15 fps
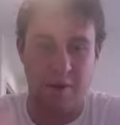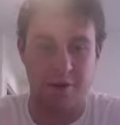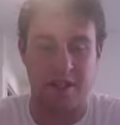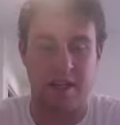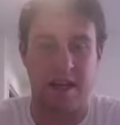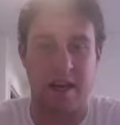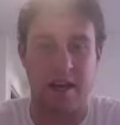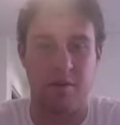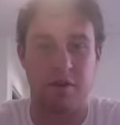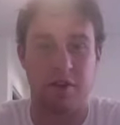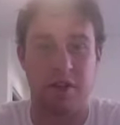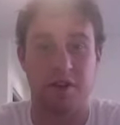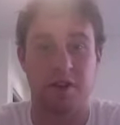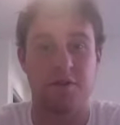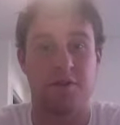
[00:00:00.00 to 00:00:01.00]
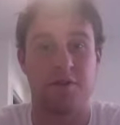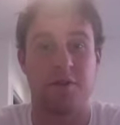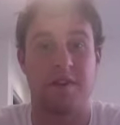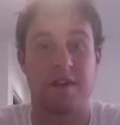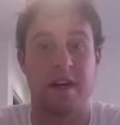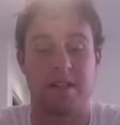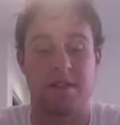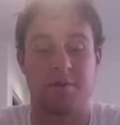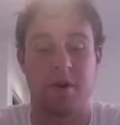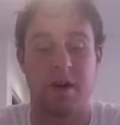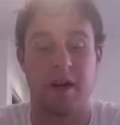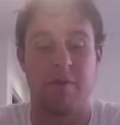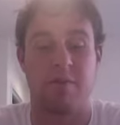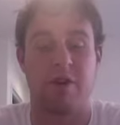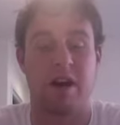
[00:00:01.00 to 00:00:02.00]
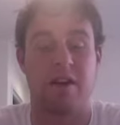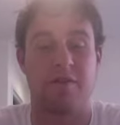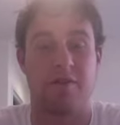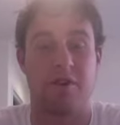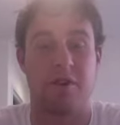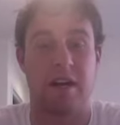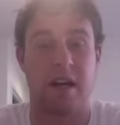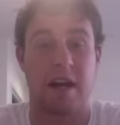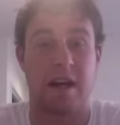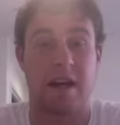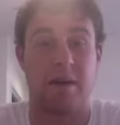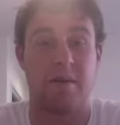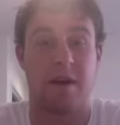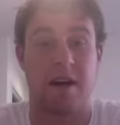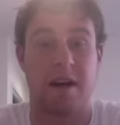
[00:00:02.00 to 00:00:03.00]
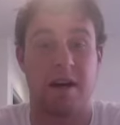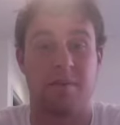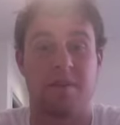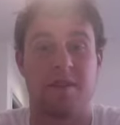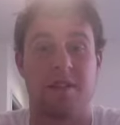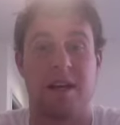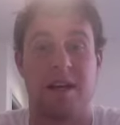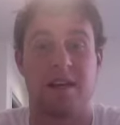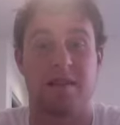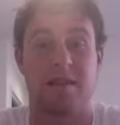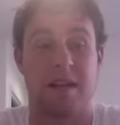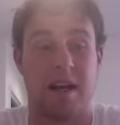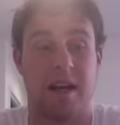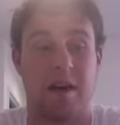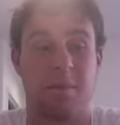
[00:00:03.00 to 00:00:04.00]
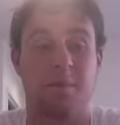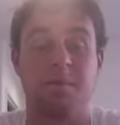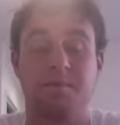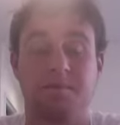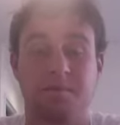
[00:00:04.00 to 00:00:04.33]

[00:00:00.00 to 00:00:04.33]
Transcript: was again really useful, and that's where the breakthrough came. Seeing Sam